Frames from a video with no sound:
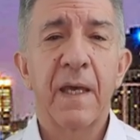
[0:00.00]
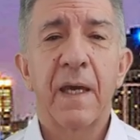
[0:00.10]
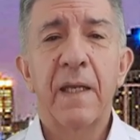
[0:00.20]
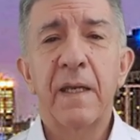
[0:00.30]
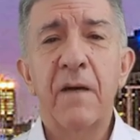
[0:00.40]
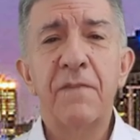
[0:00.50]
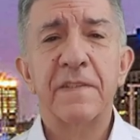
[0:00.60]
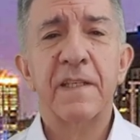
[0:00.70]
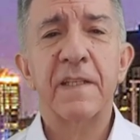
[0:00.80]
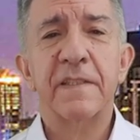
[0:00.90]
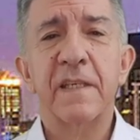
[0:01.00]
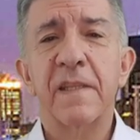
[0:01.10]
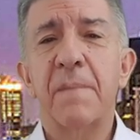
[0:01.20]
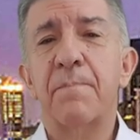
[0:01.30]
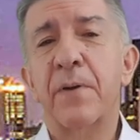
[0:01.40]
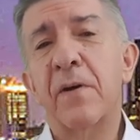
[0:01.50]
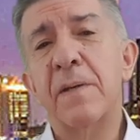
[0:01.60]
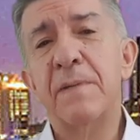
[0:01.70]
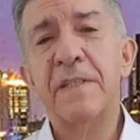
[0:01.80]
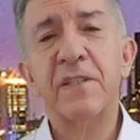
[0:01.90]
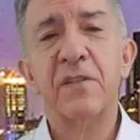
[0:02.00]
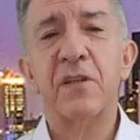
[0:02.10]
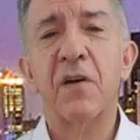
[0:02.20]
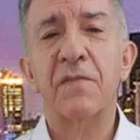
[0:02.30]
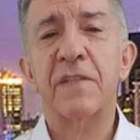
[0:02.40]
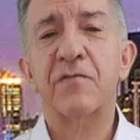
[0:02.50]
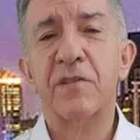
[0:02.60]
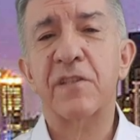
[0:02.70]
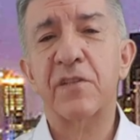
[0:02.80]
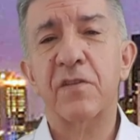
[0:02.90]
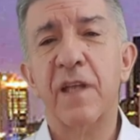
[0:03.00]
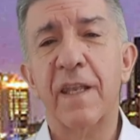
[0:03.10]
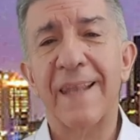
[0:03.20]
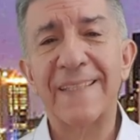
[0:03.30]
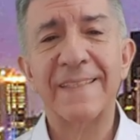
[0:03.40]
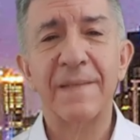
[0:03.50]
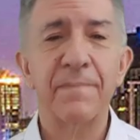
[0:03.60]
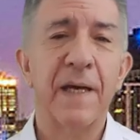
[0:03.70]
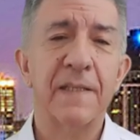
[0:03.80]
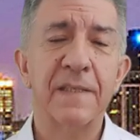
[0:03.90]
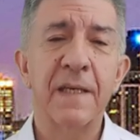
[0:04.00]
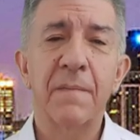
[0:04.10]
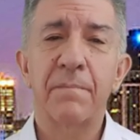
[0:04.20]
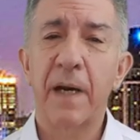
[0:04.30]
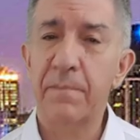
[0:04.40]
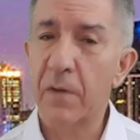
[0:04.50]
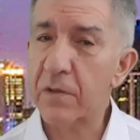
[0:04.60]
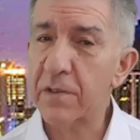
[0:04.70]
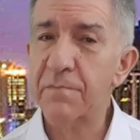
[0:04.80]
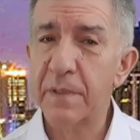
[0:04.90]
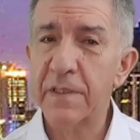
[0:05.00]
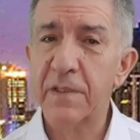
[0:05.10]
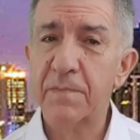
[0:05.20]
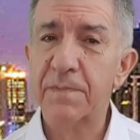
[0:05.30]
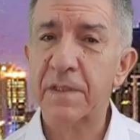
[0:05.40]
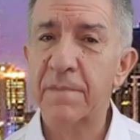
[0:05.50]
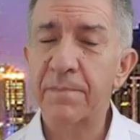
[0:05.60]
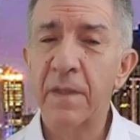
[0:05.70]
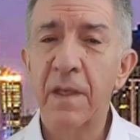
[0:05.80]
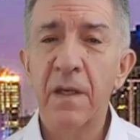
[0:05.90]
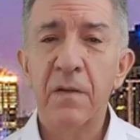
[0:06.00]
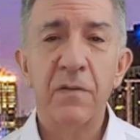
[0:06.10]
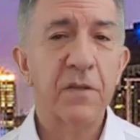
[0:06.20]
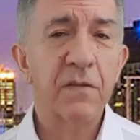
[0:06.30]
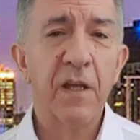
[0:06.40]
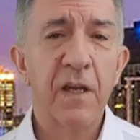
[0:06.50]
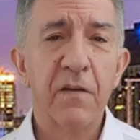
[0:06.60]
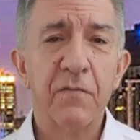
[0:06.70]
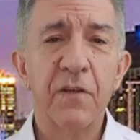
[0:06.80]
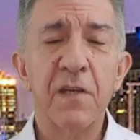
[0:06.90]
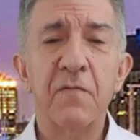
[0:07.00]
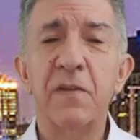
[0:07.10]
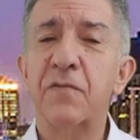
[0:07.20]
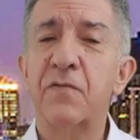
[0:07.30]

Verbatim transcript: and now facilitate the prohibition of the traditional Latin Mass by modern bishops who do not agree with